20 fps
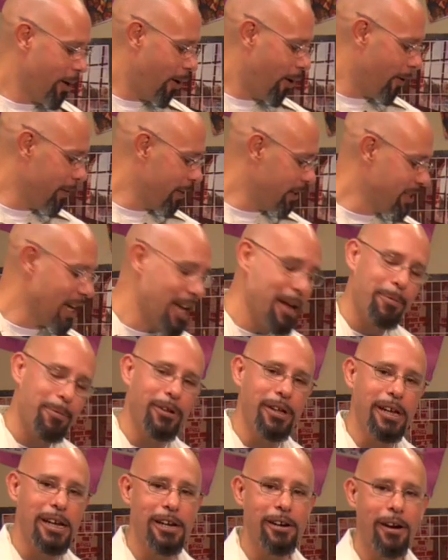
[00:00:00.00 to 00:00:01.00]
On the
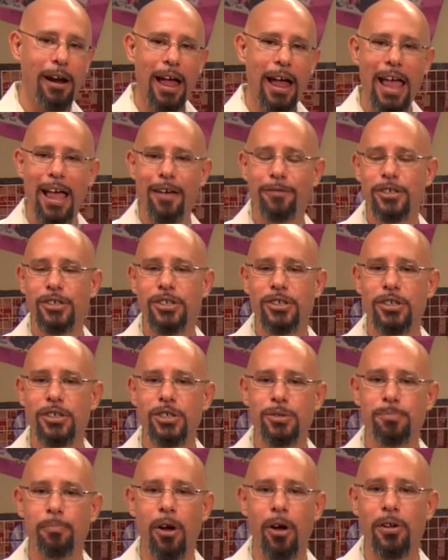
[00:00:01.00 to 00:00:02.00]
table here, I have just a
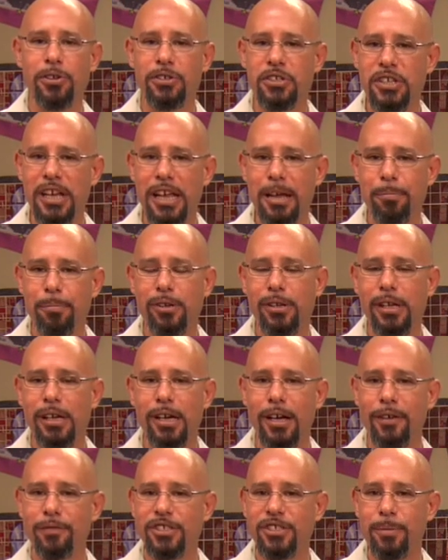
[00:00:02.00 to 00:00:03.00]
small
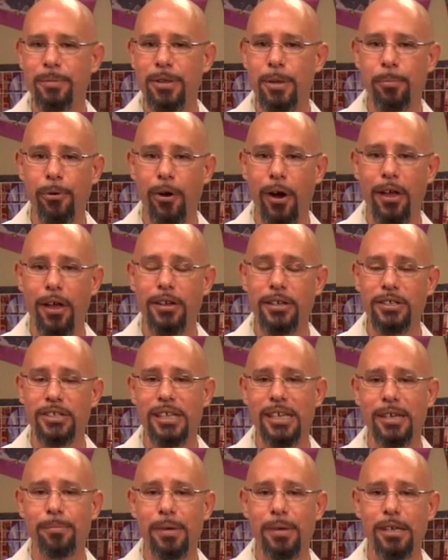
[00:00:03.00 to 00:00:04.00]
sampling of some of the products
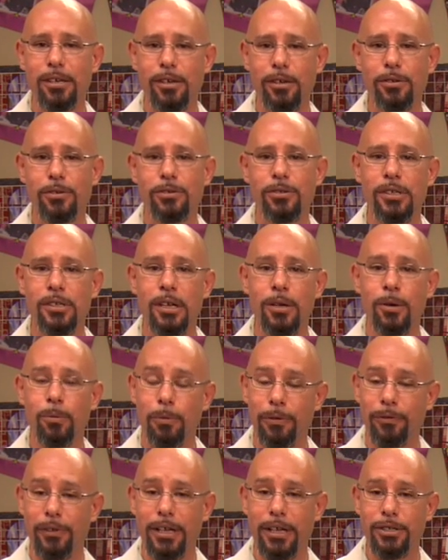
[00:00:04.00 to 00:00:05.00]
that can be used
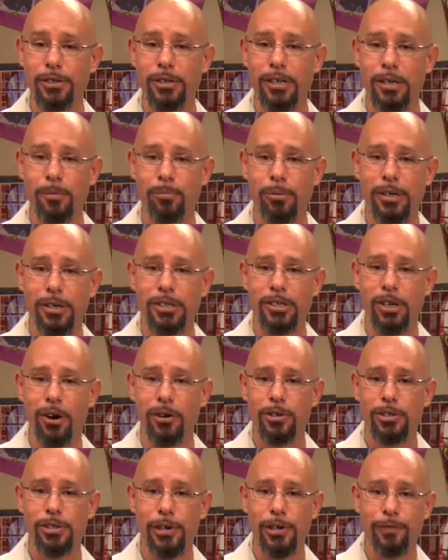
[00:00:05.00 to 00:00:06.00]
with LaserMPrints
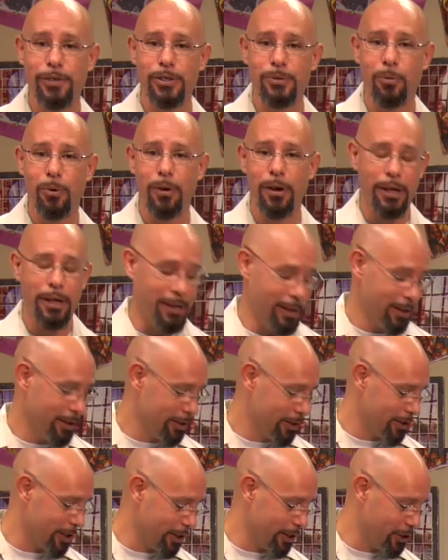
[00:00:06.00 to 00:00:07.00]
Hard Surface 1,
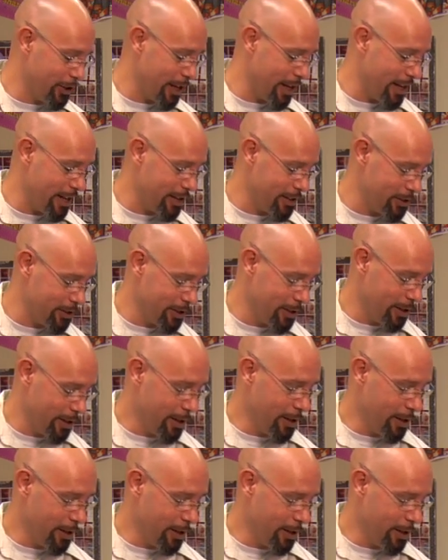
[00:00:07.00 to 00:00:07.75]
such as